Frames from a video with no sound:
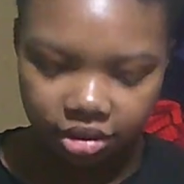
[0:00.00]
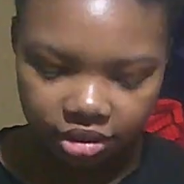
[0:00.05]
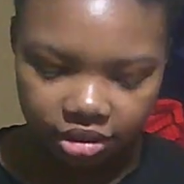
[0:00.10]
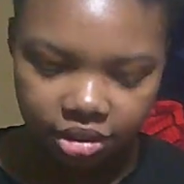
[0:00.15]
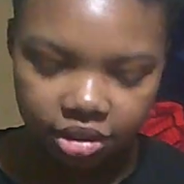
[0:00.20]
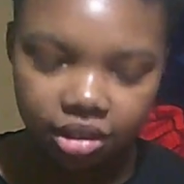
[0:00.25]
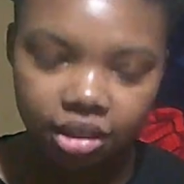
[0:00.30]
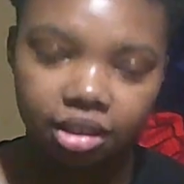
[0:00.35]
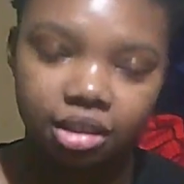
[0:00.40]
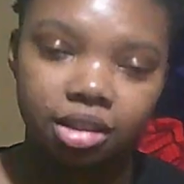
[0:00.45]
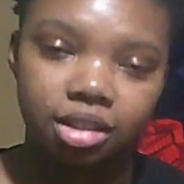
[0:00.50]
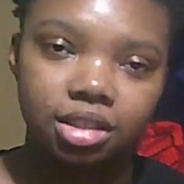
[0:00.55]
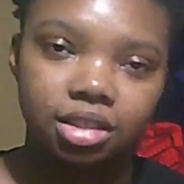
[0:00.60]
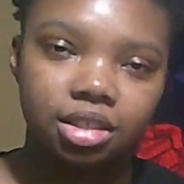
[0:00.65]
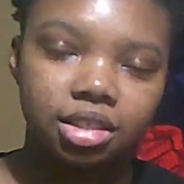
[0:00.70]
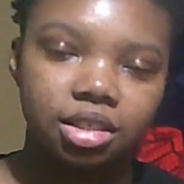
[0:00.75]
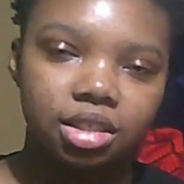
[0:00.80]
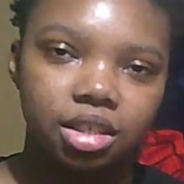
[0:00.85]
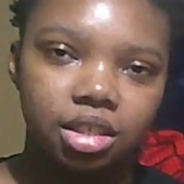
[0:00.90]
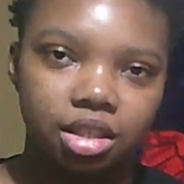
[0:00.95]
in
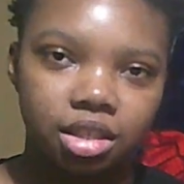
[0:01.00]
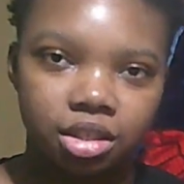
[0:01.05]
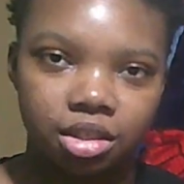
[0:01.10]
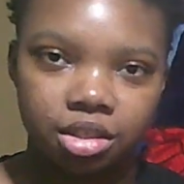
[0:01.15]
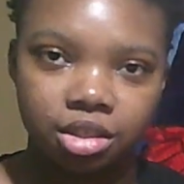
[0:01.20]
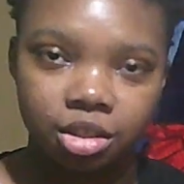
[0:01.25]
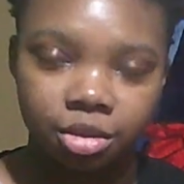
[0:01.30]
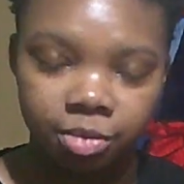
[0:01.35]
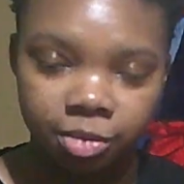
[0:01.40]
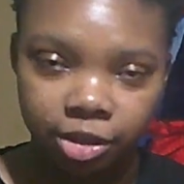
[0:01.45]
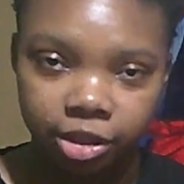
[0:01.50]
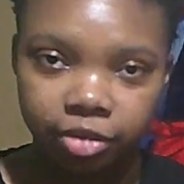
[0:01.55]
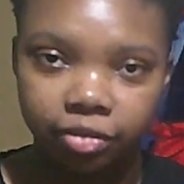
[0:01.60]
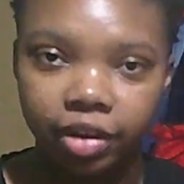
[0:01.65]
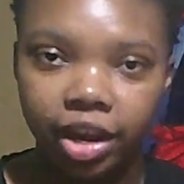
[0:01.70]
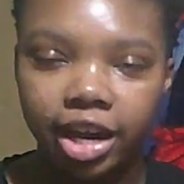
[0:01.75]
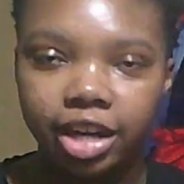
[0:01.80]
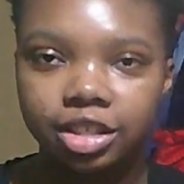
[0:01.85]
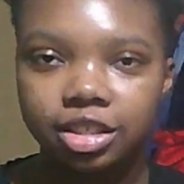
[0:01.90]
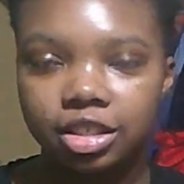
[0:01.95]
a similar
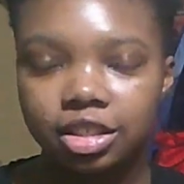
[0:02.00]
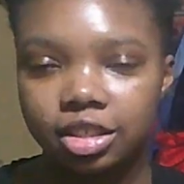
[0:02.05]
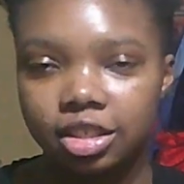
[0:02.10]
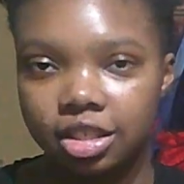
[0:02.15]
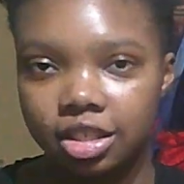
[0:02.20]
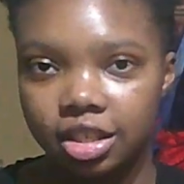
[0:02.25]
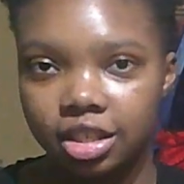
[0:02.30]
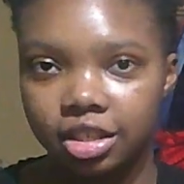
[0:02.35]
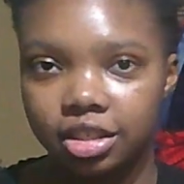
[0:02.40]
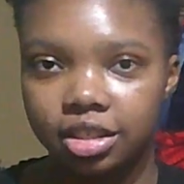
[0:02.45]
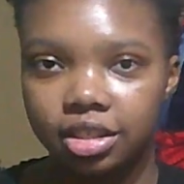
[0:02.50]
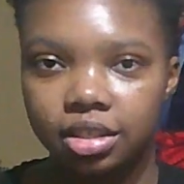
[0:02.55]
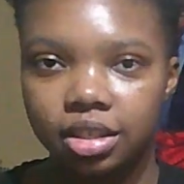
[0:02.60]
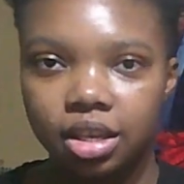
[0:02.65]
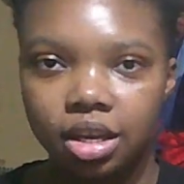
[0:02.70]
fashion to this.